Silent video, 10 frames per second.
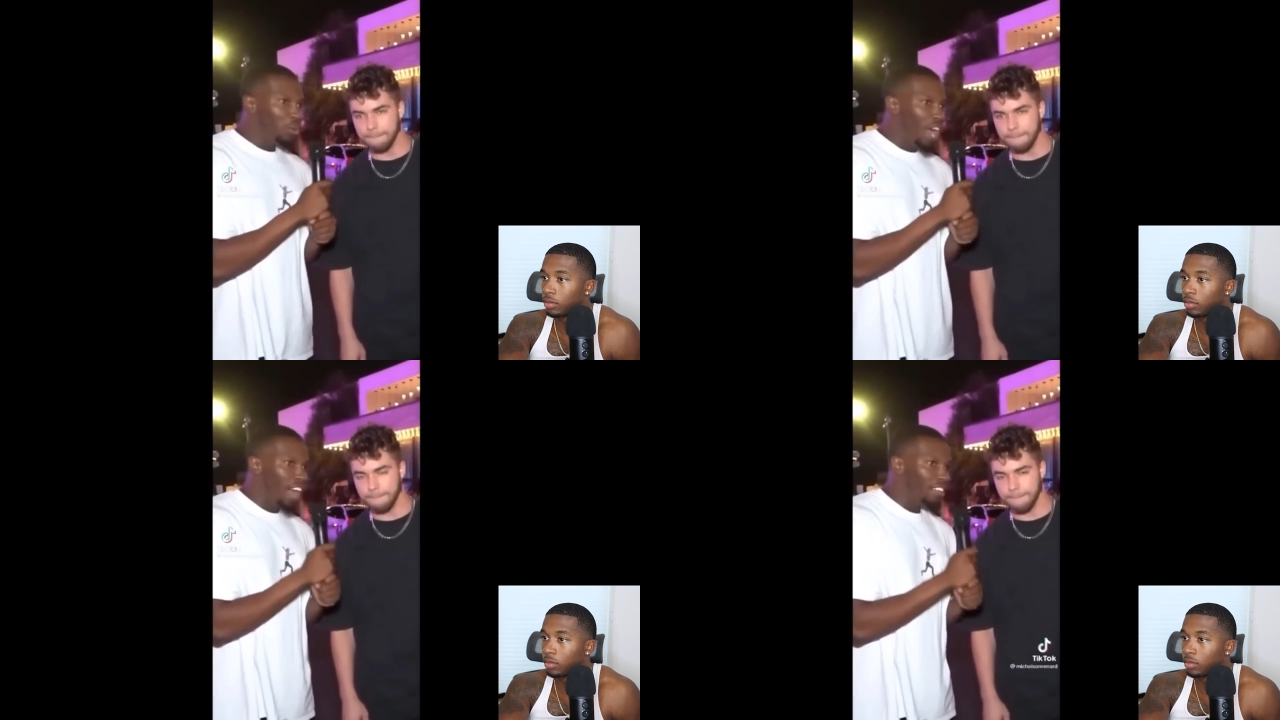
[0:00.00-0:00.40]
Speaker 1: would
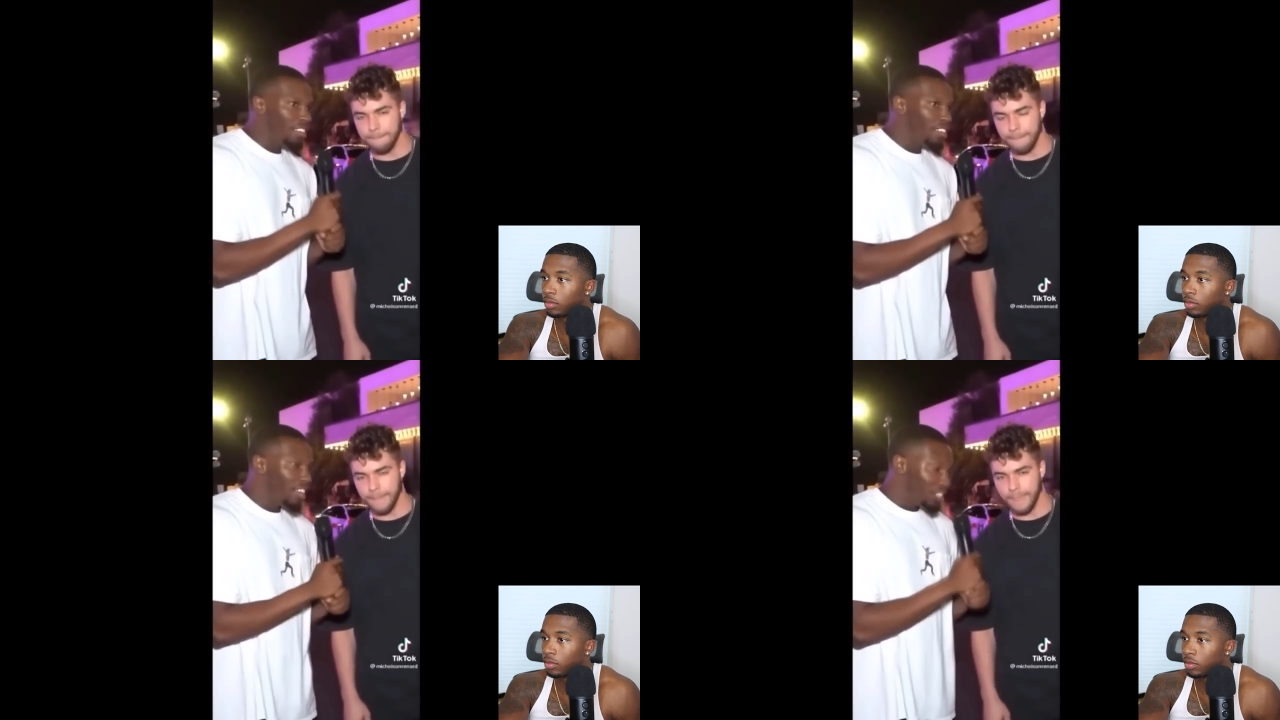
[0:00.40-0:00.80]
you
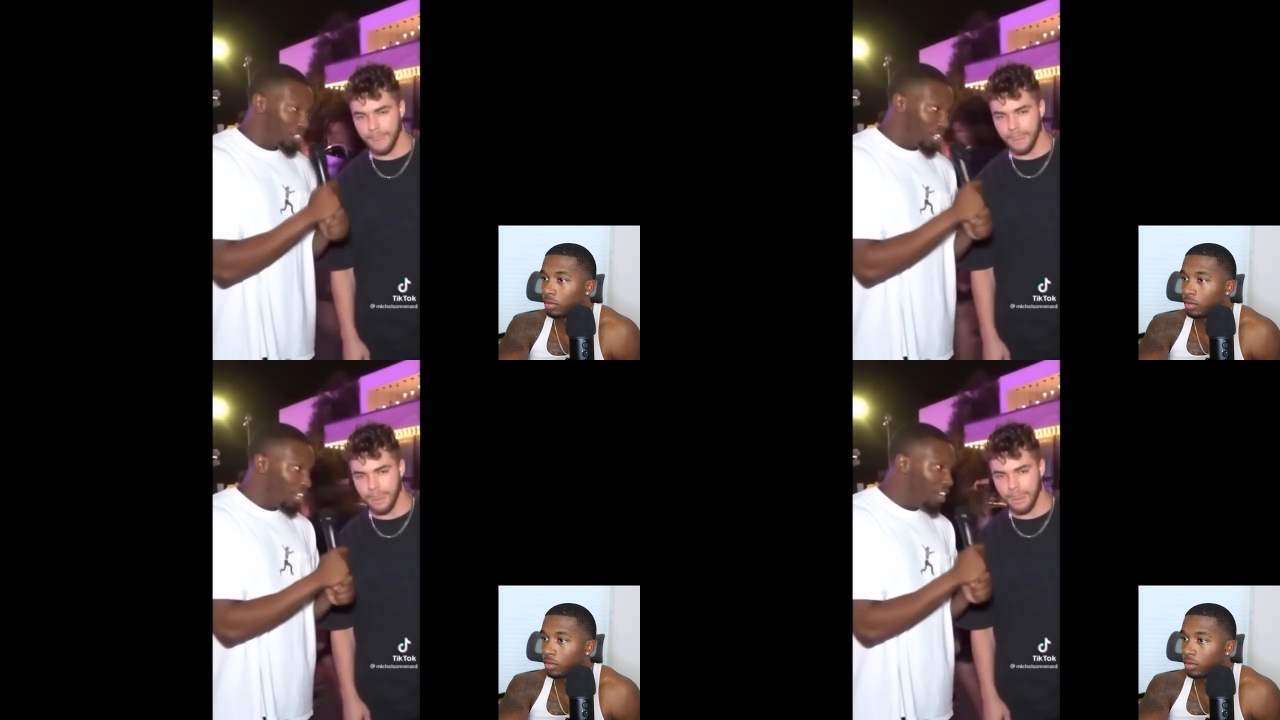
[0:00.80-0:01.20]
rather
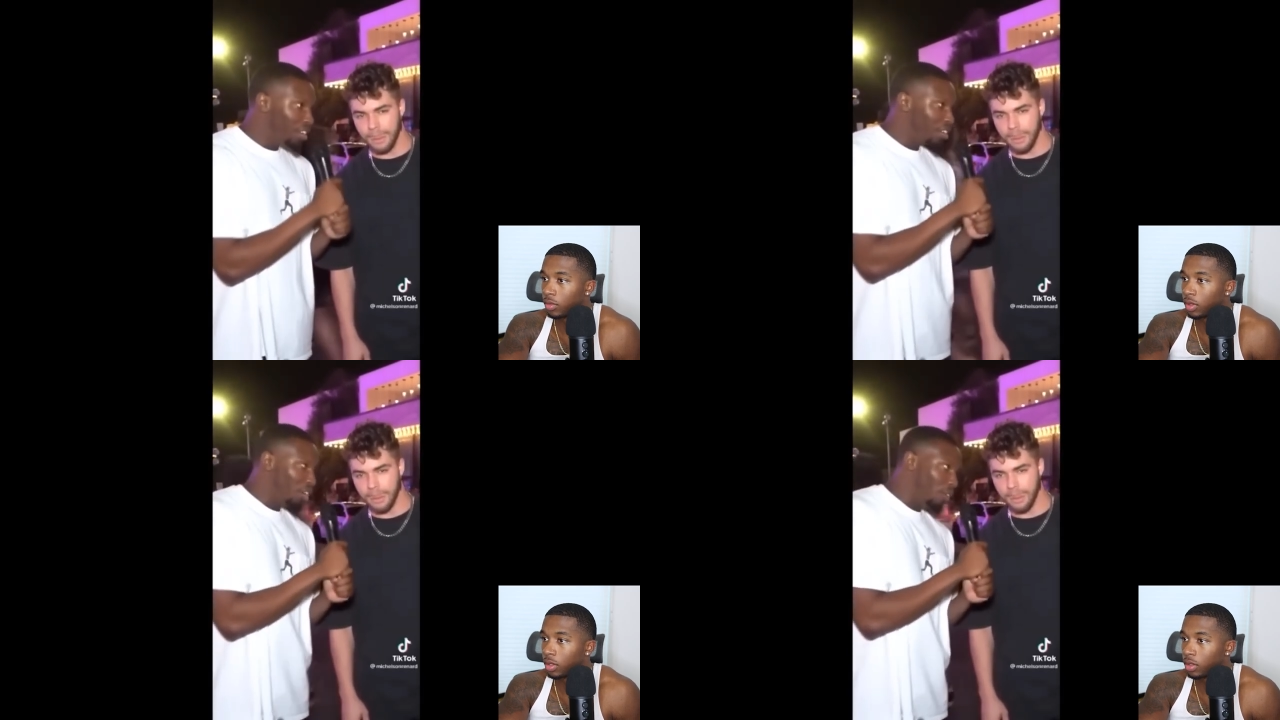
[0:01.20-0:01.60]
cheat on
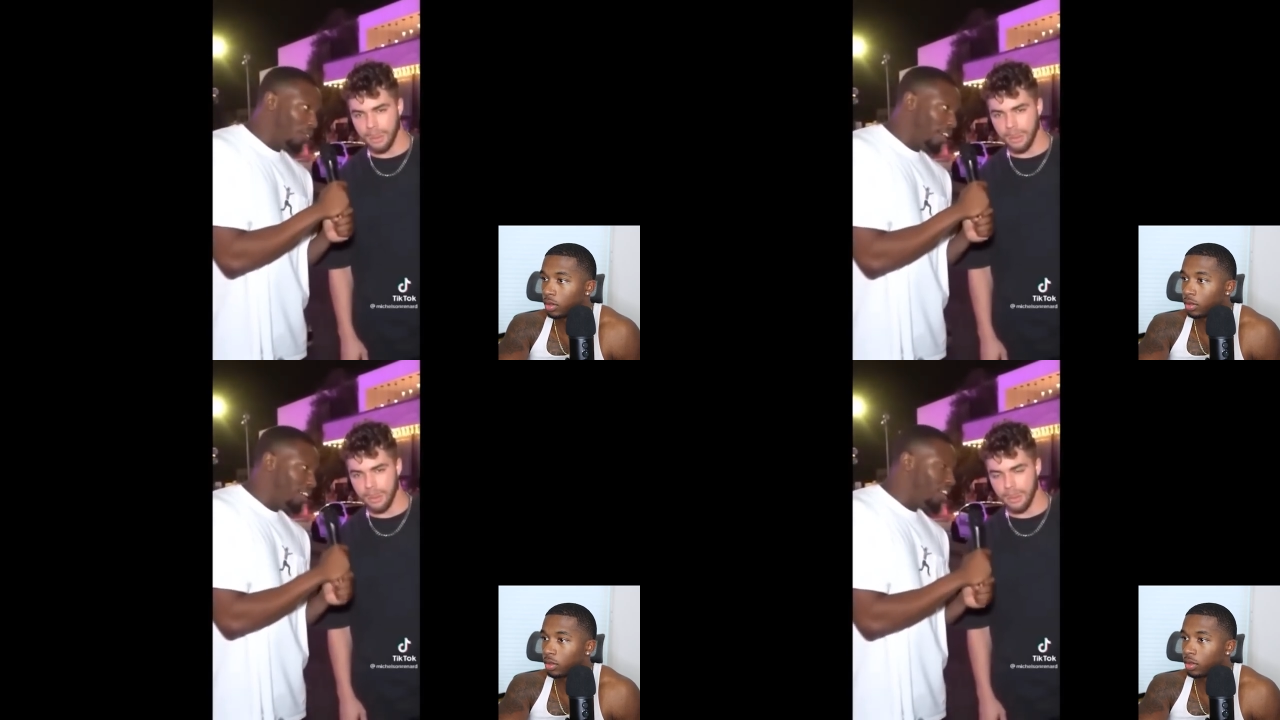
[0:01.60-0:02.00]
your
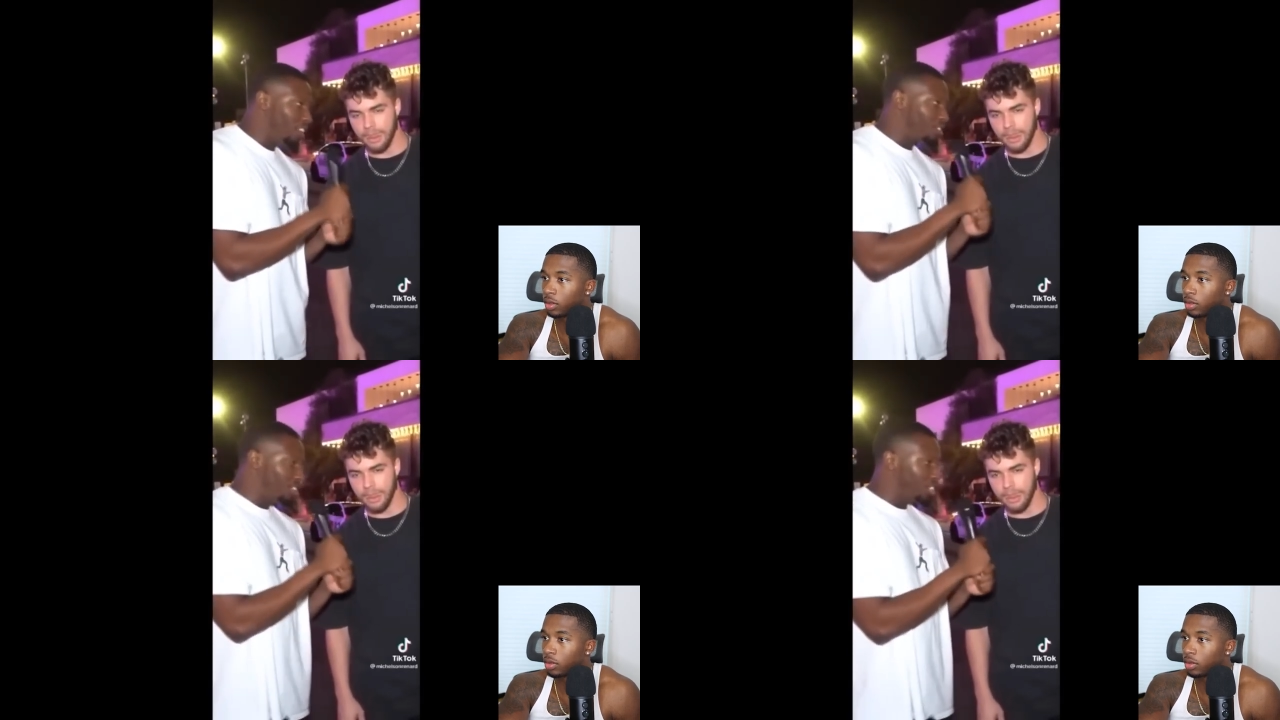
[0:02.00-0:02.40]
girlfriend
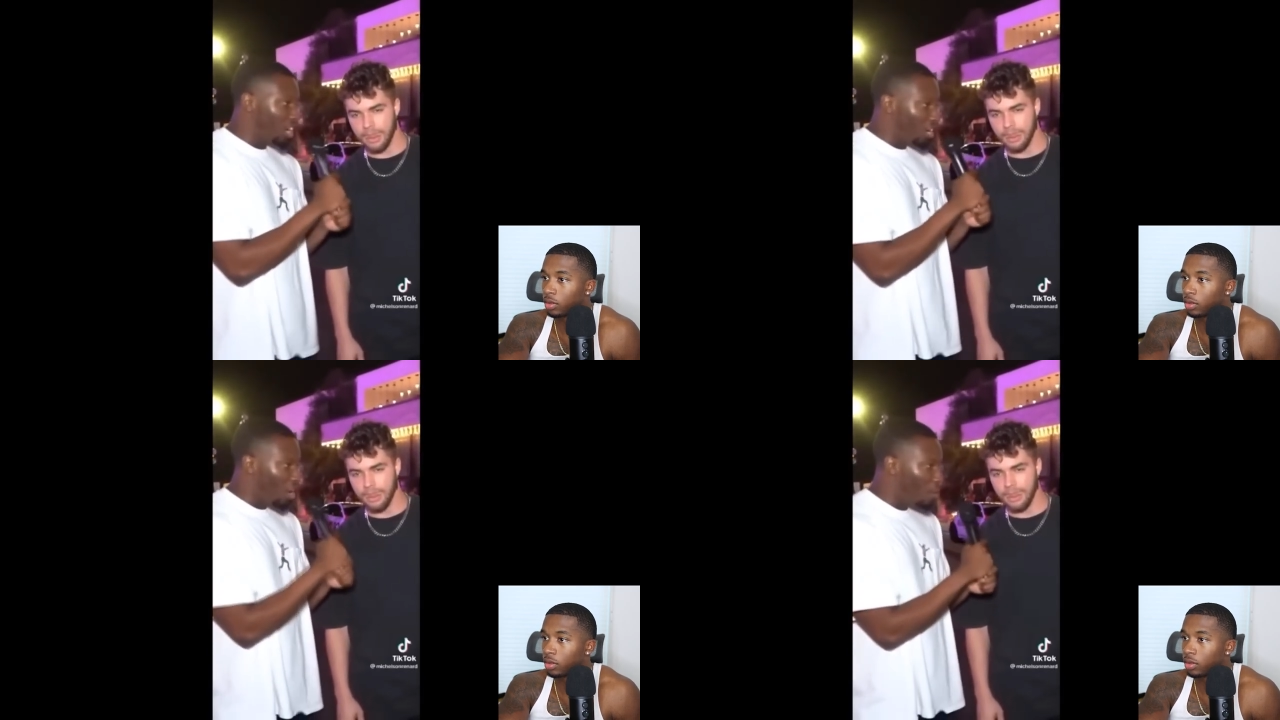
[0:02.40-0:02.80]
or
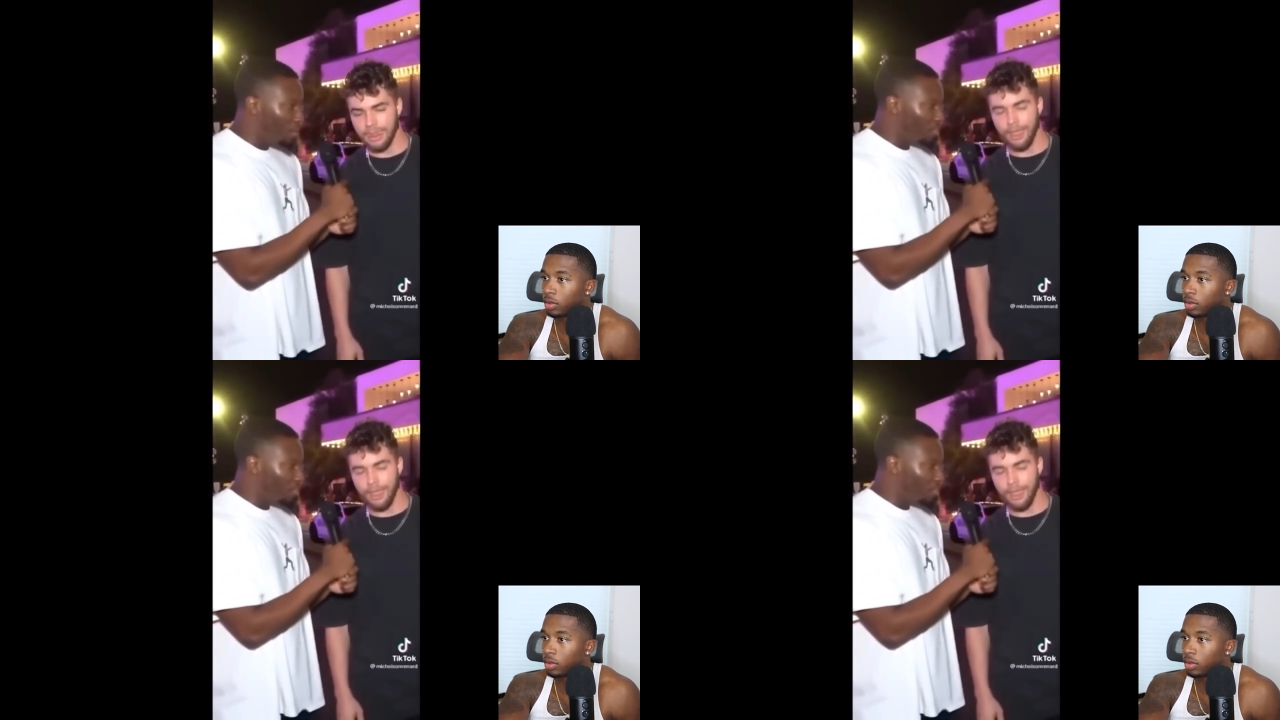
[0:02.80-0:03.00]
snitch on your